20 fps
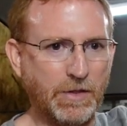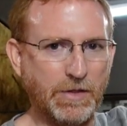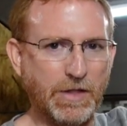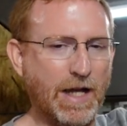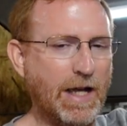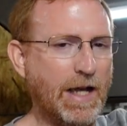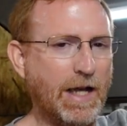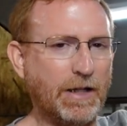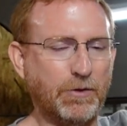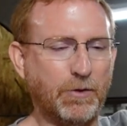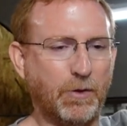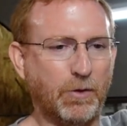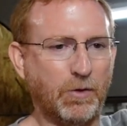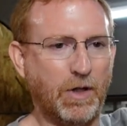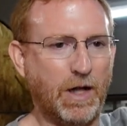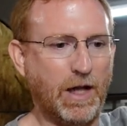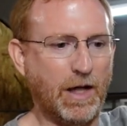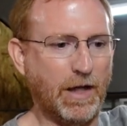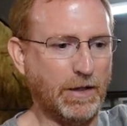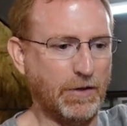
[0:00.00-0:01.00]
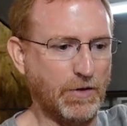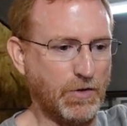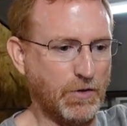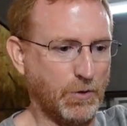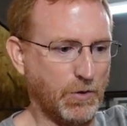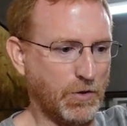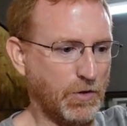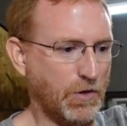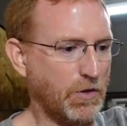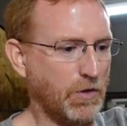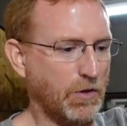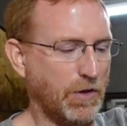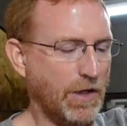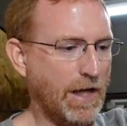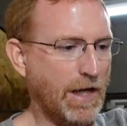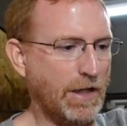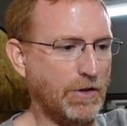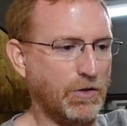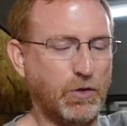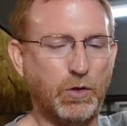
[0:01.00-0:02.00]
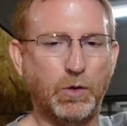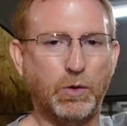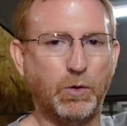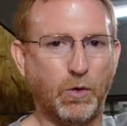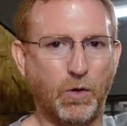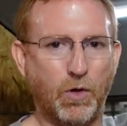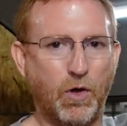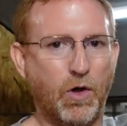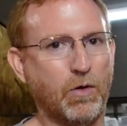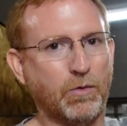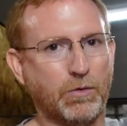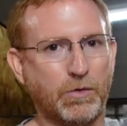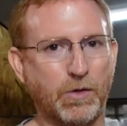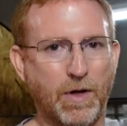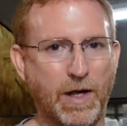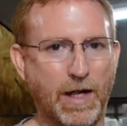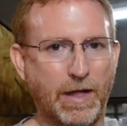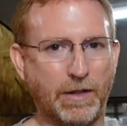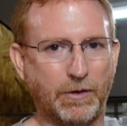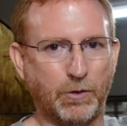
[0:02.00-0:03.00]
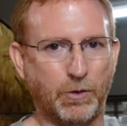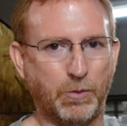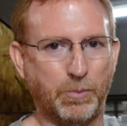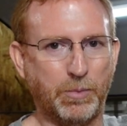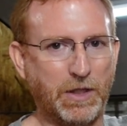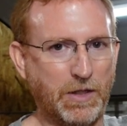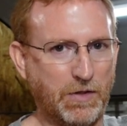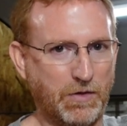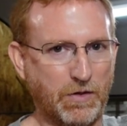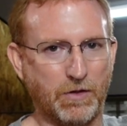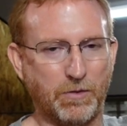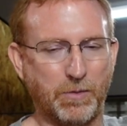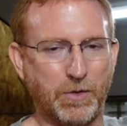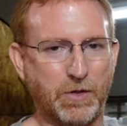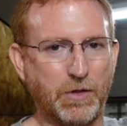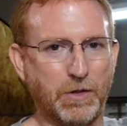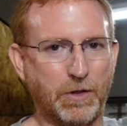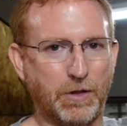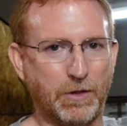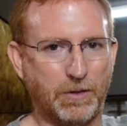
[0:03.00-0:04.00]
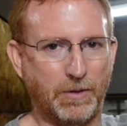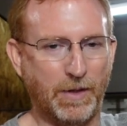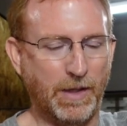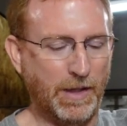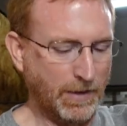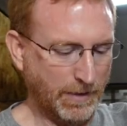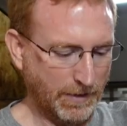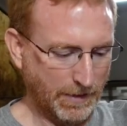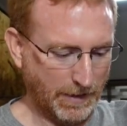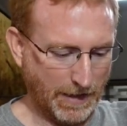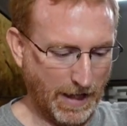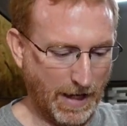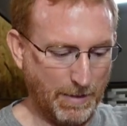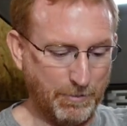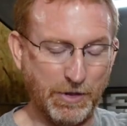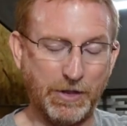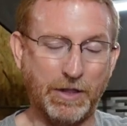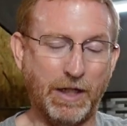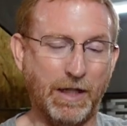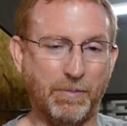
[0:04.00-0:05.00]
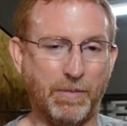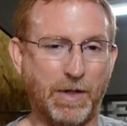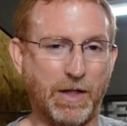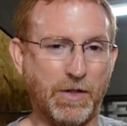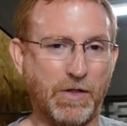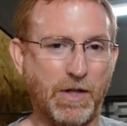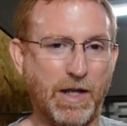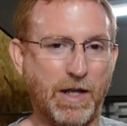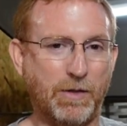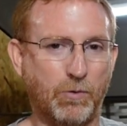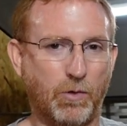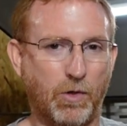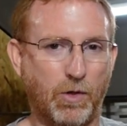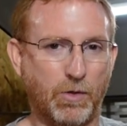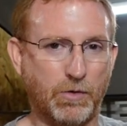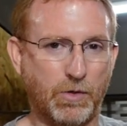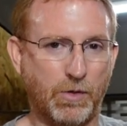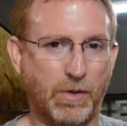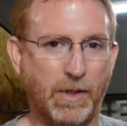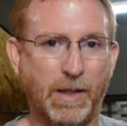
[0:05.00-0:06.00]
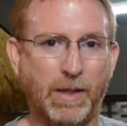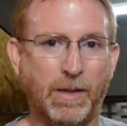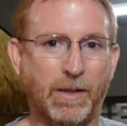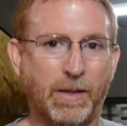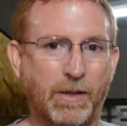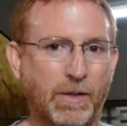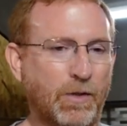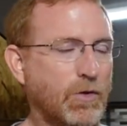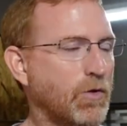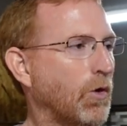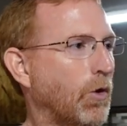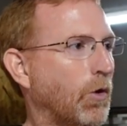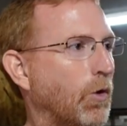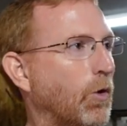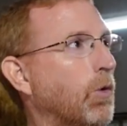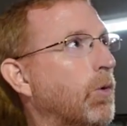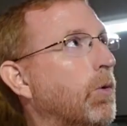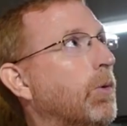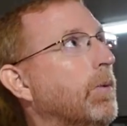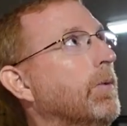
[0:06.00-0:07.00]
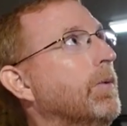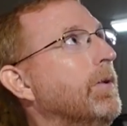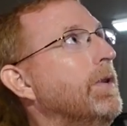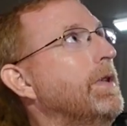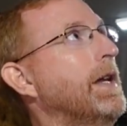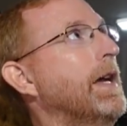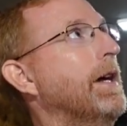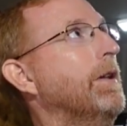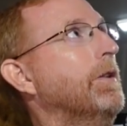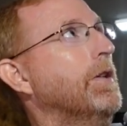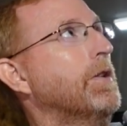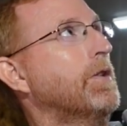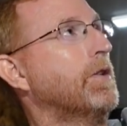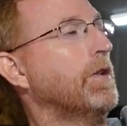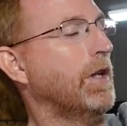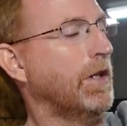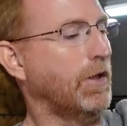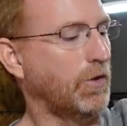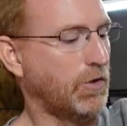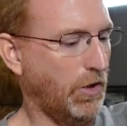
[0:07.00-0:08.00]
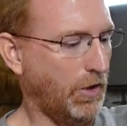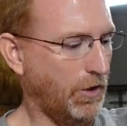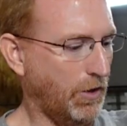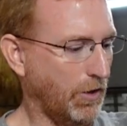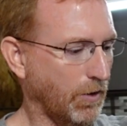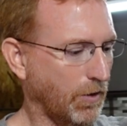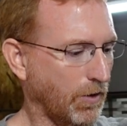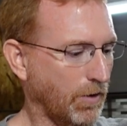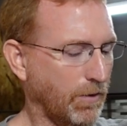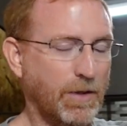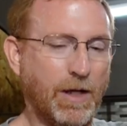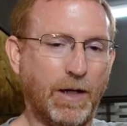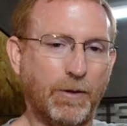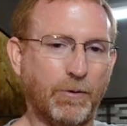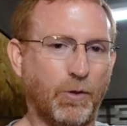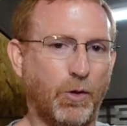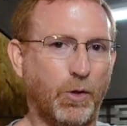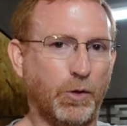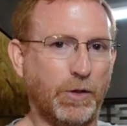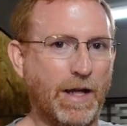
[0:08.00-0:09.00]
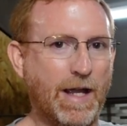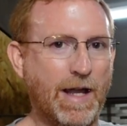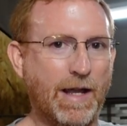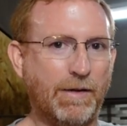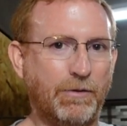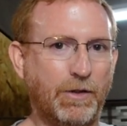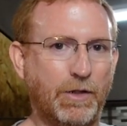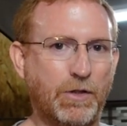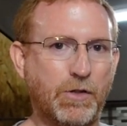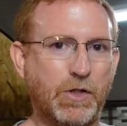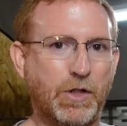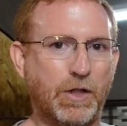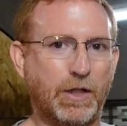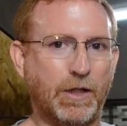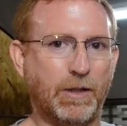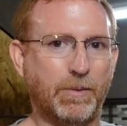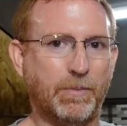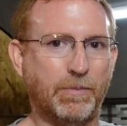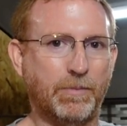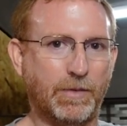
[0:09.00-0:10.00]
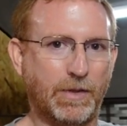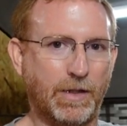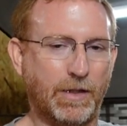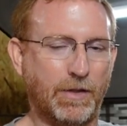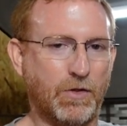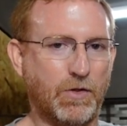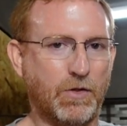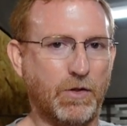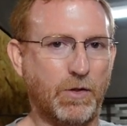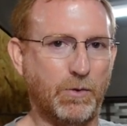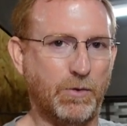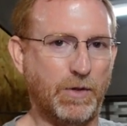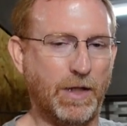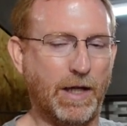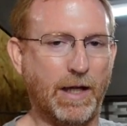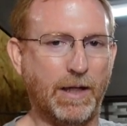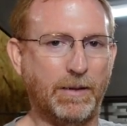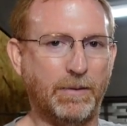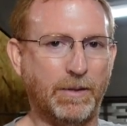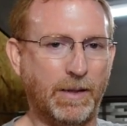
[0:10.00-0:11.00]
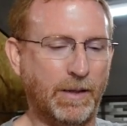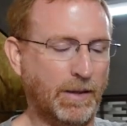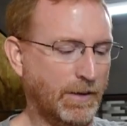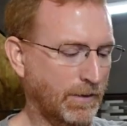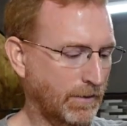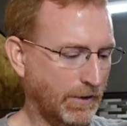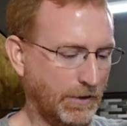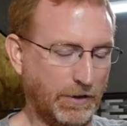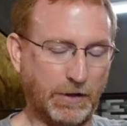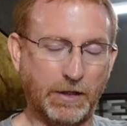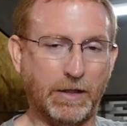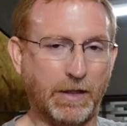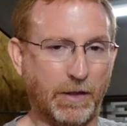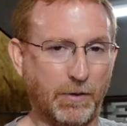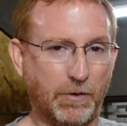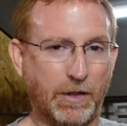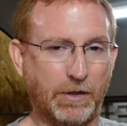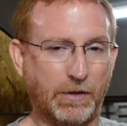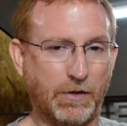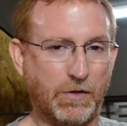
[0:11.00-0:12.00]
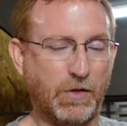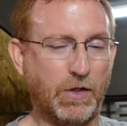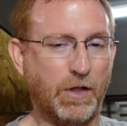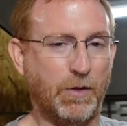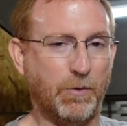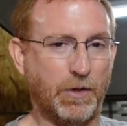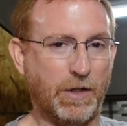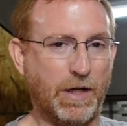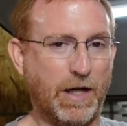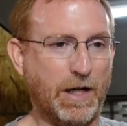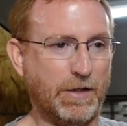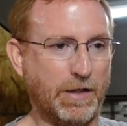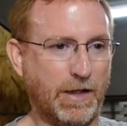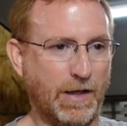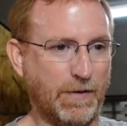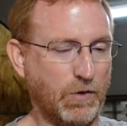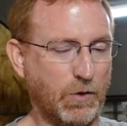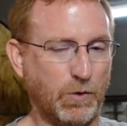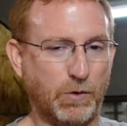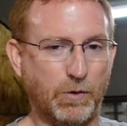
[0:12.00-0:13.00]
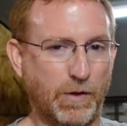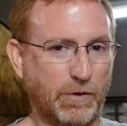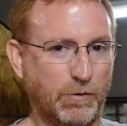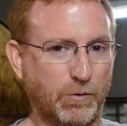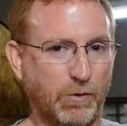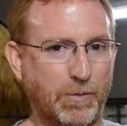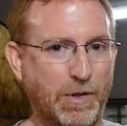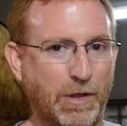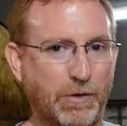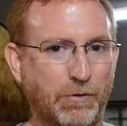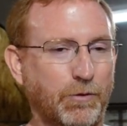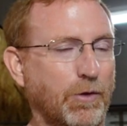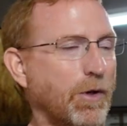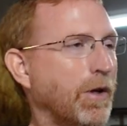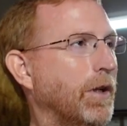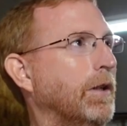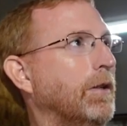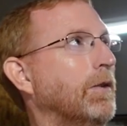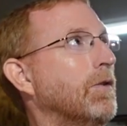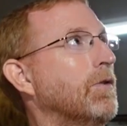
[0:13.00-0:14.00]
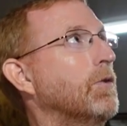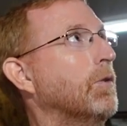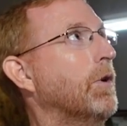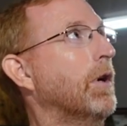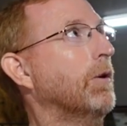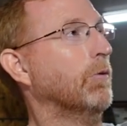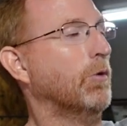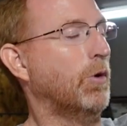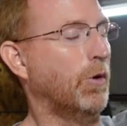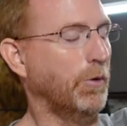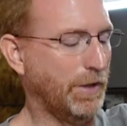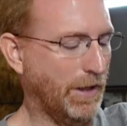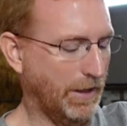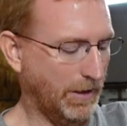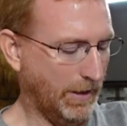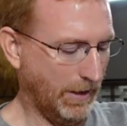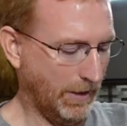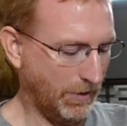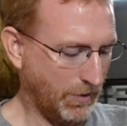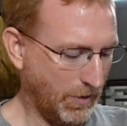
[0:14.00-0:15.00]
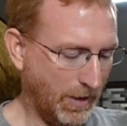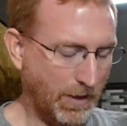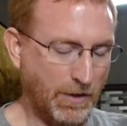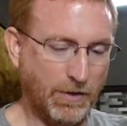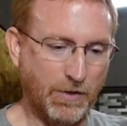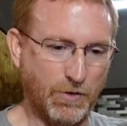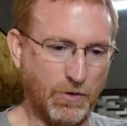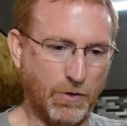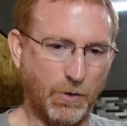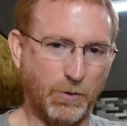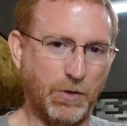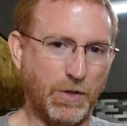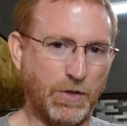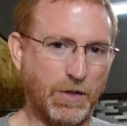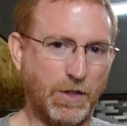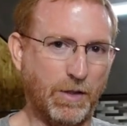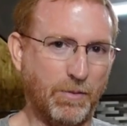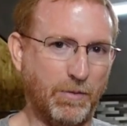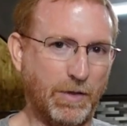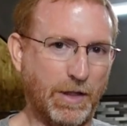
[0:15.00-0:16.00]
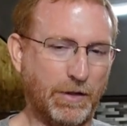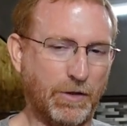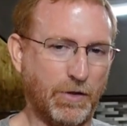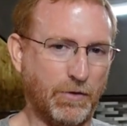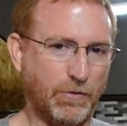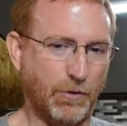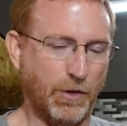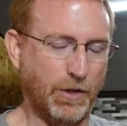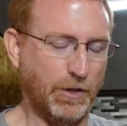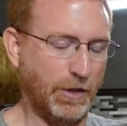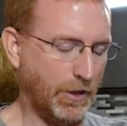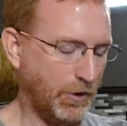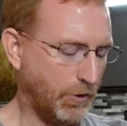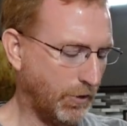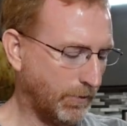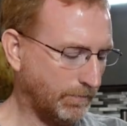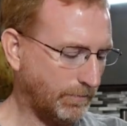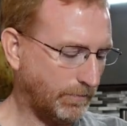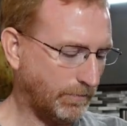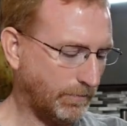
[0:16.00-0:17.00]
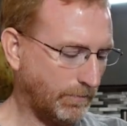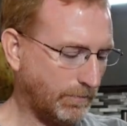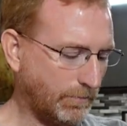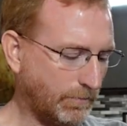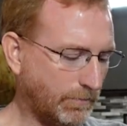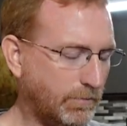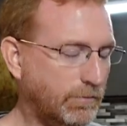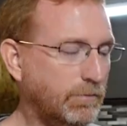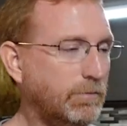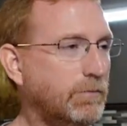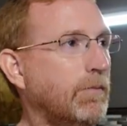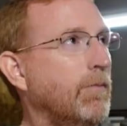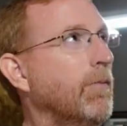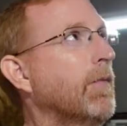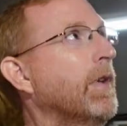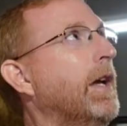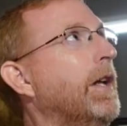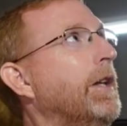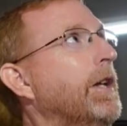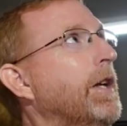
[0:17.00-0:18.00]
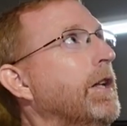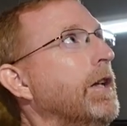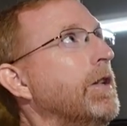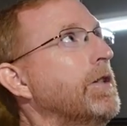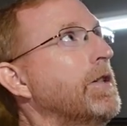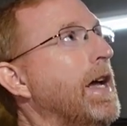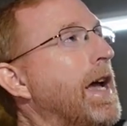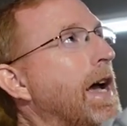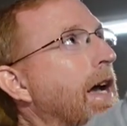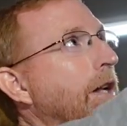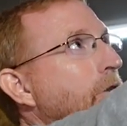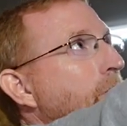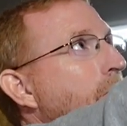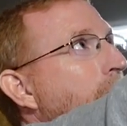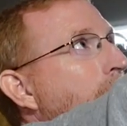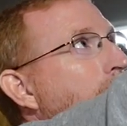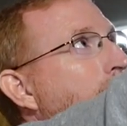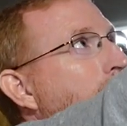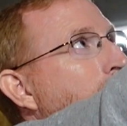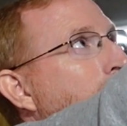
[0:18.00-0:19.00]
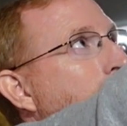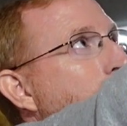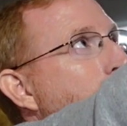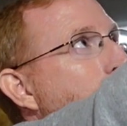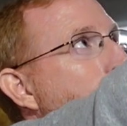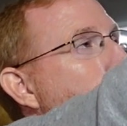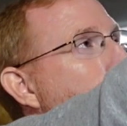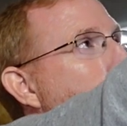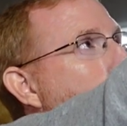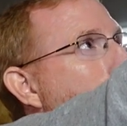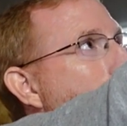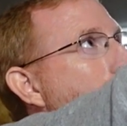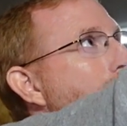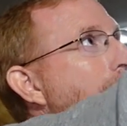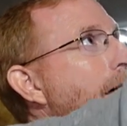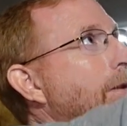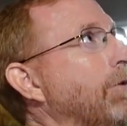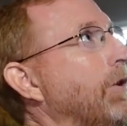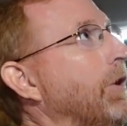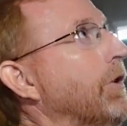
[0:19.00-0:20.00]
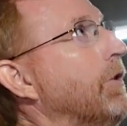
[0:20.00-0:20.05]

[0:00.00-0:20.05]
diagonal line. So essentially I had two long triangle pieces of material and that became my sidewalls. So down this edge here, I rolled a half inch hem and sewed that. And again, everything gets cut with the hot knife, so you don't have to worry about fraying. So I rolled that edge, sewed this hem down this front edge, and then attached to that half